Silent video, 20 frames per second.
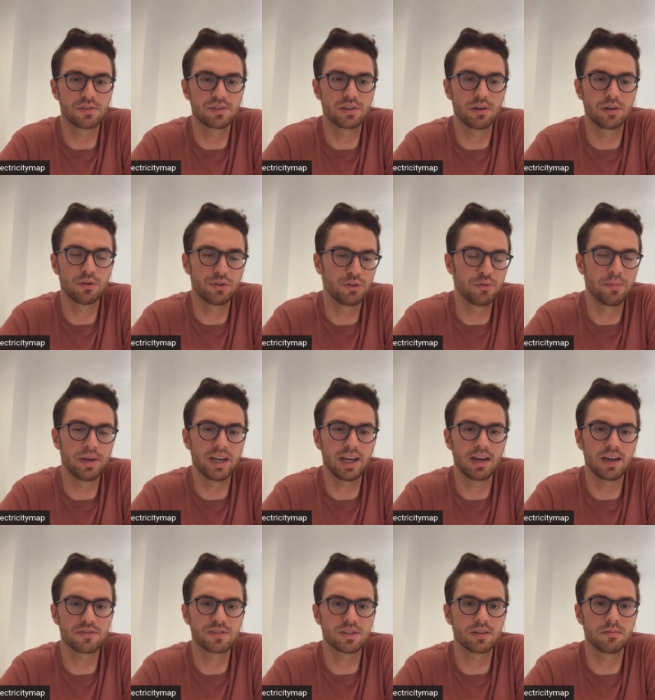So you may
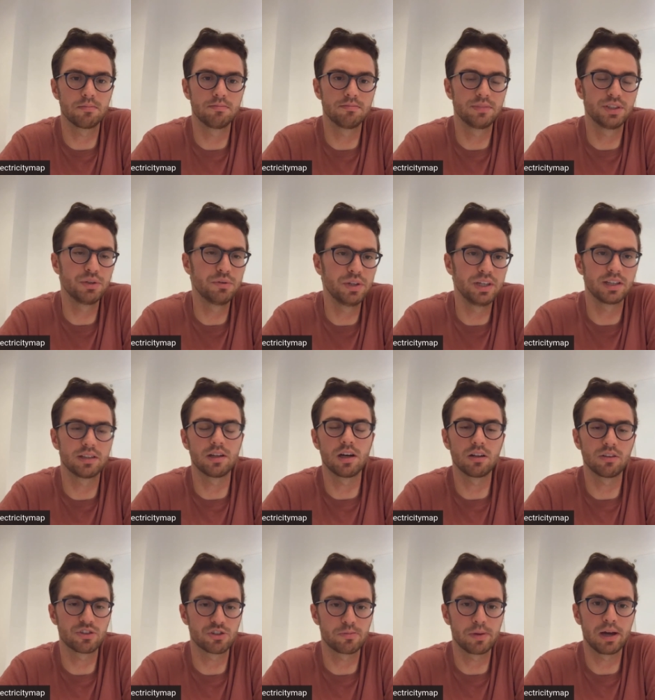have some unique
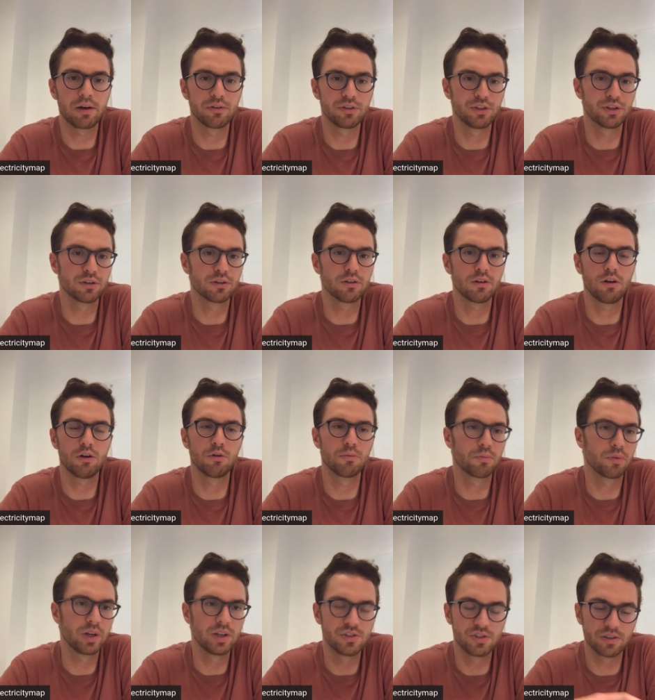knowledge about your home
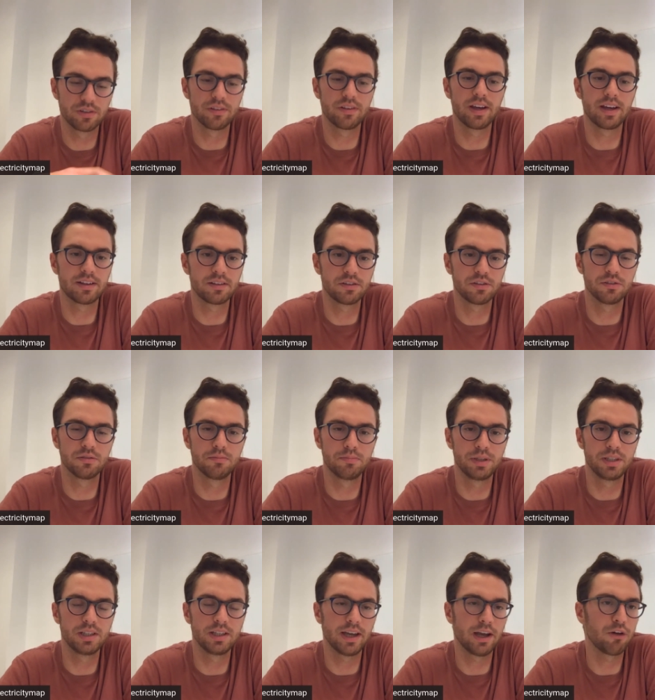region that could
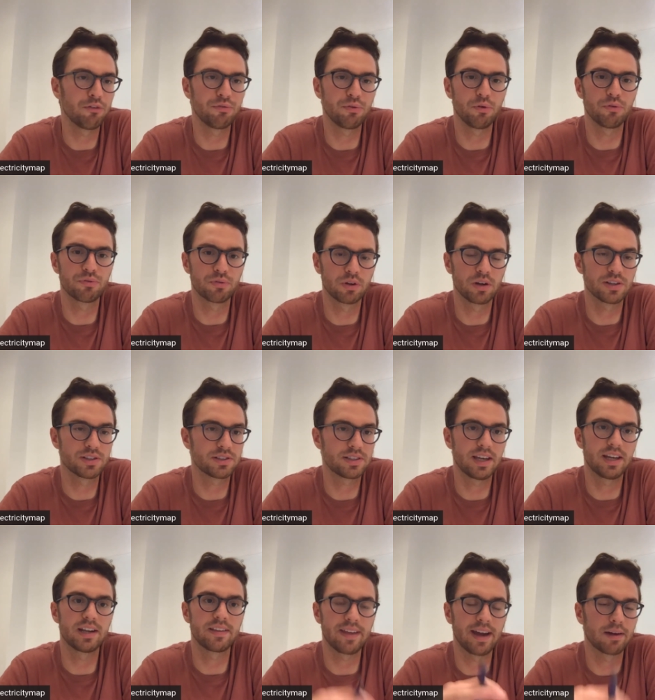be helpful for us
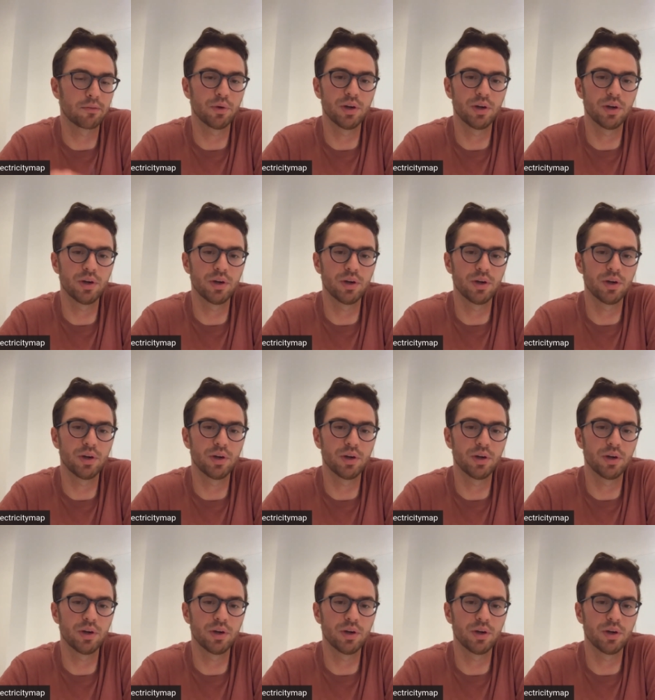getting that